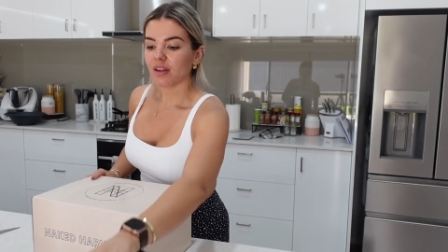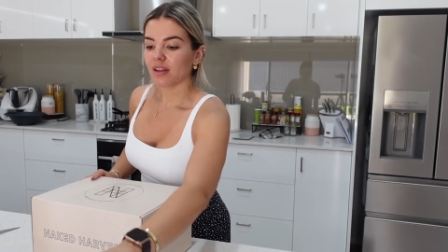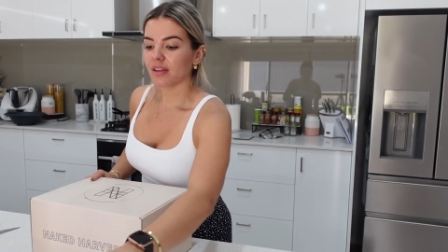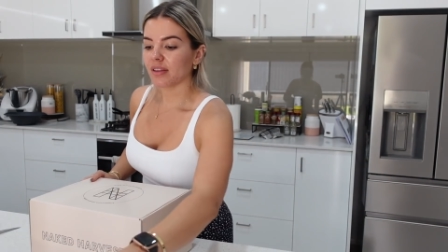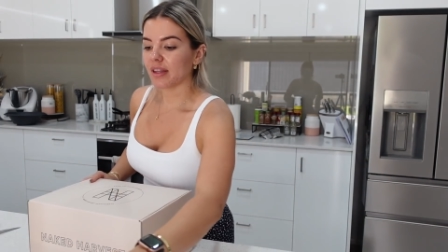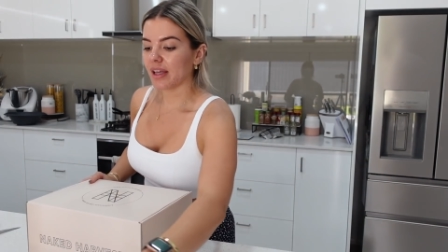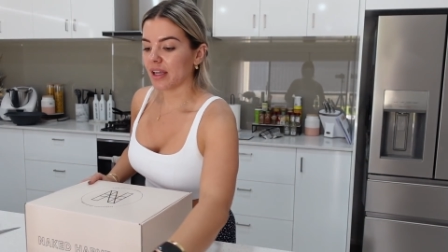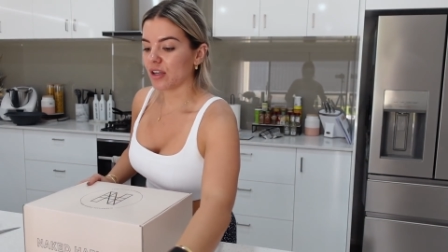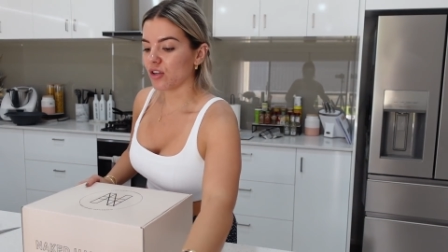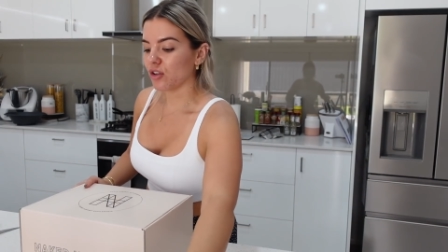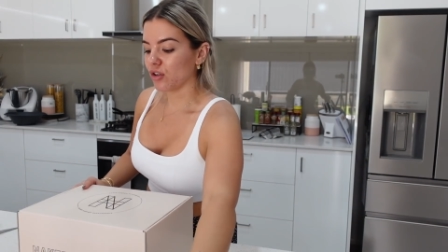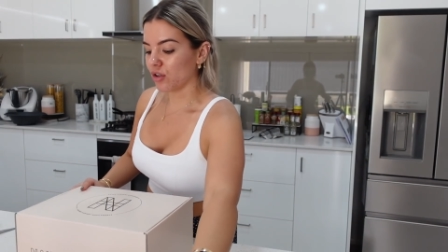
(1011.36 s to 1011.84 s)

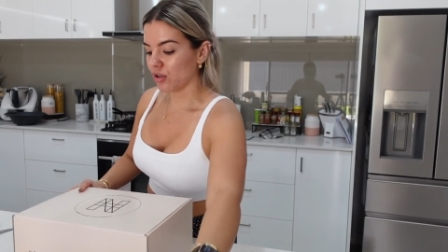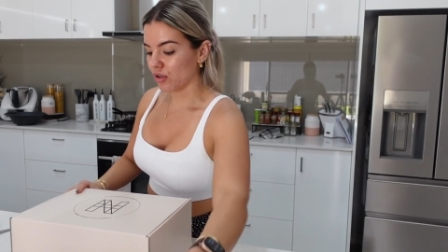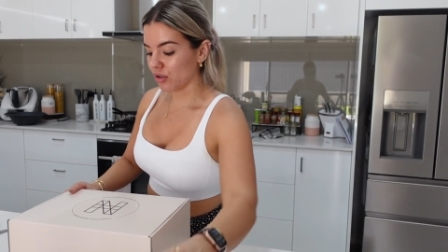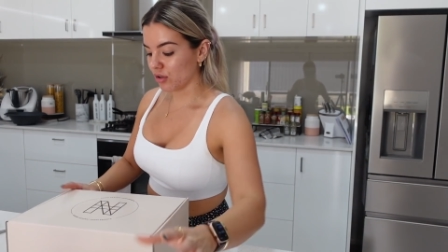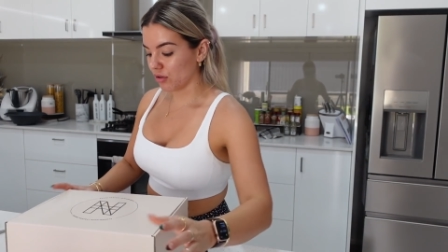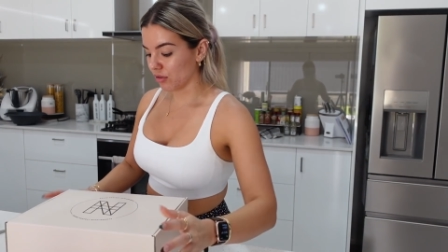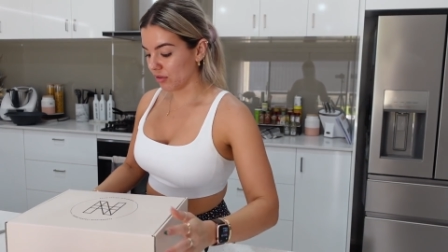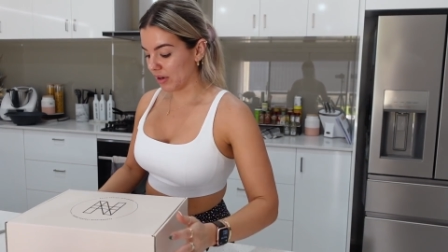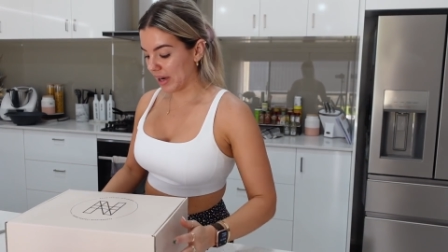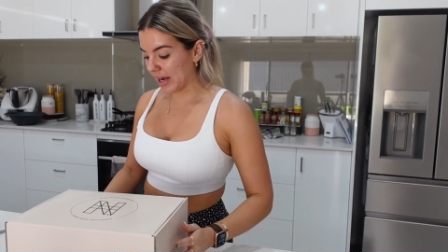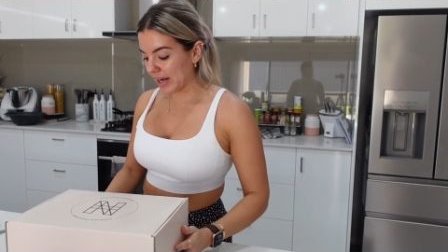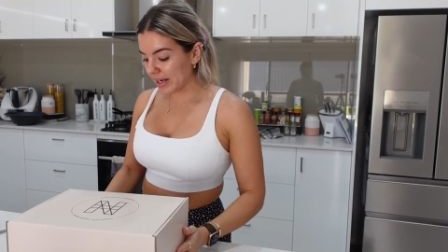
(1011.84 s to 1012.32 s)
Their new
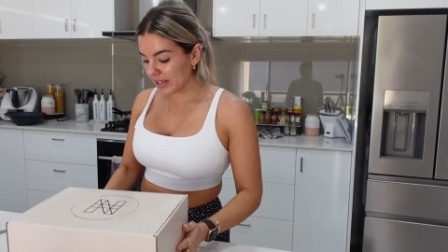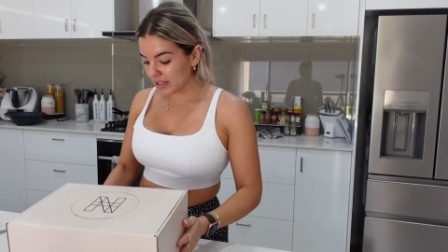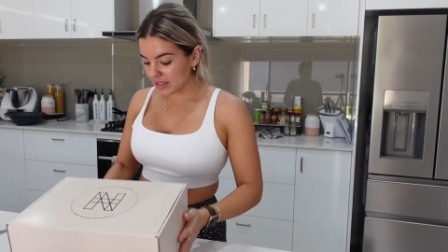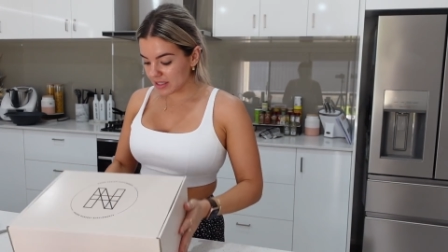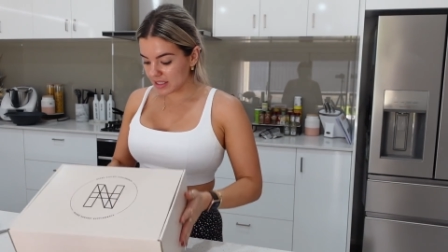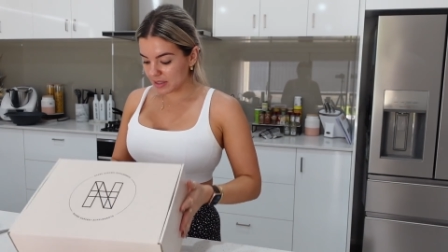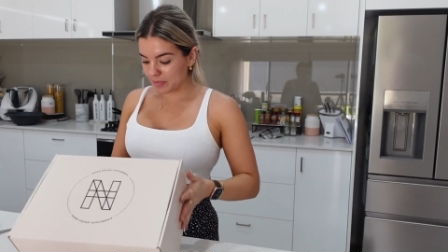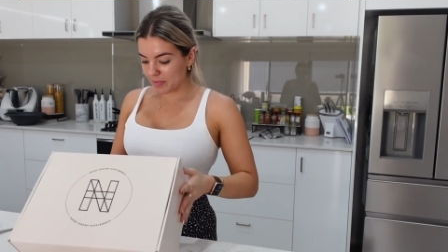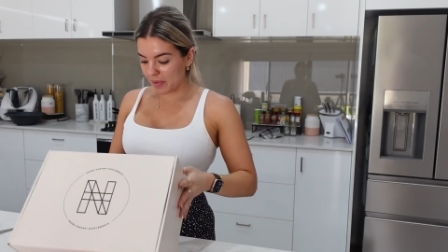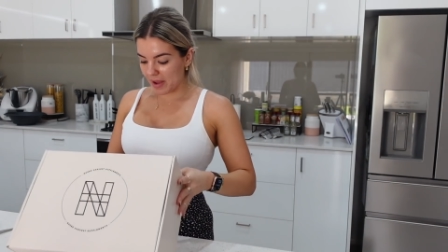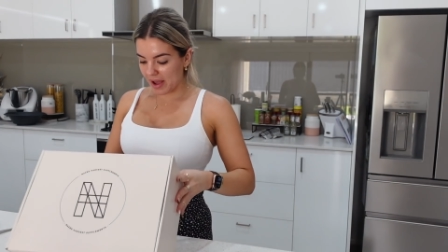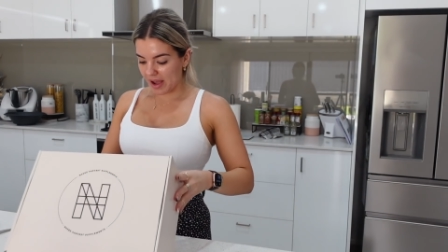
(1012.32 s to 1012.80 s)

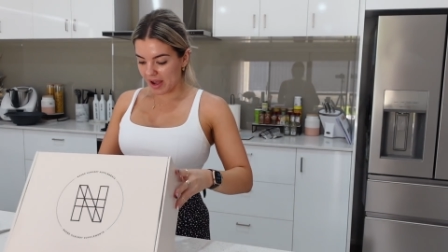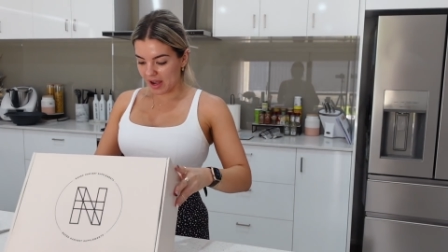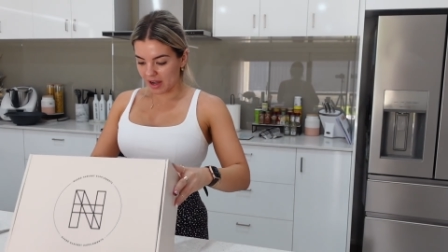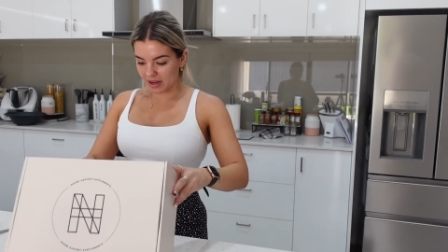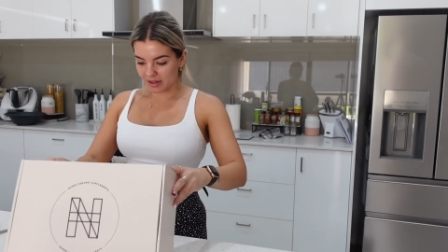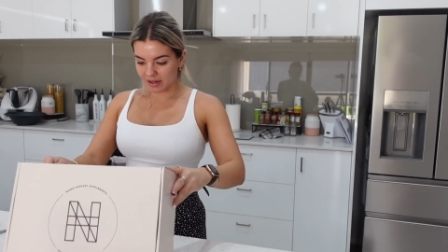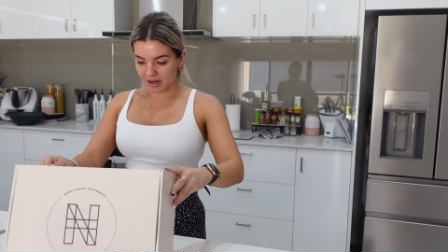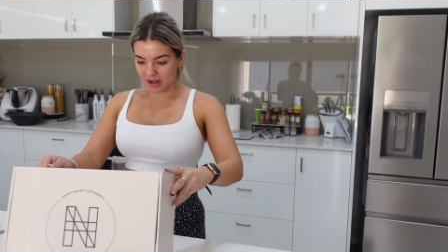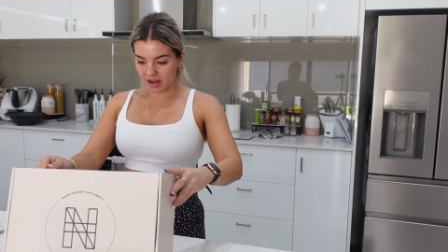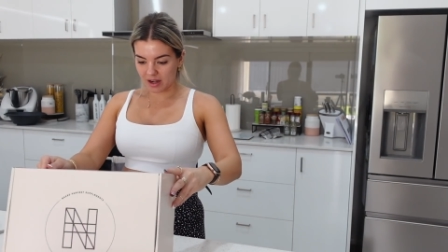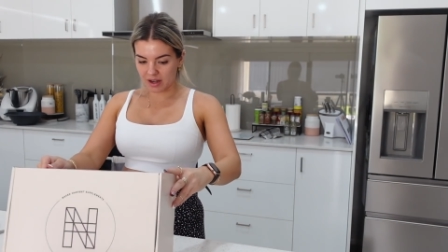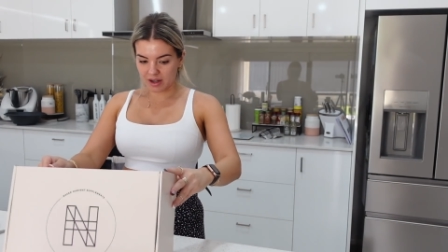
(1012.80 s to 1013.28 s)
greens
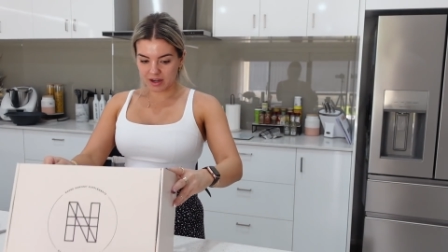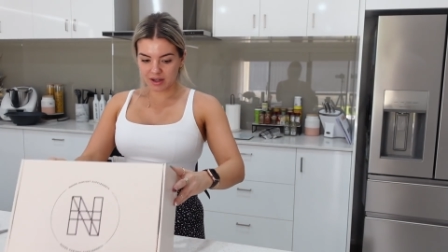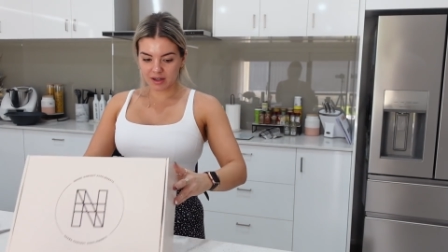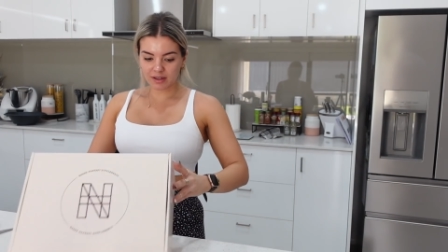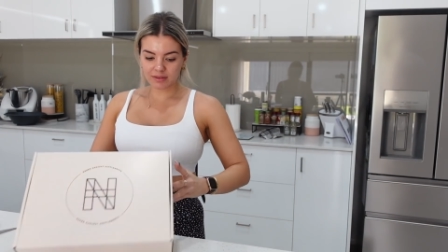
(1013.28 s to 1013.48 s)
powder.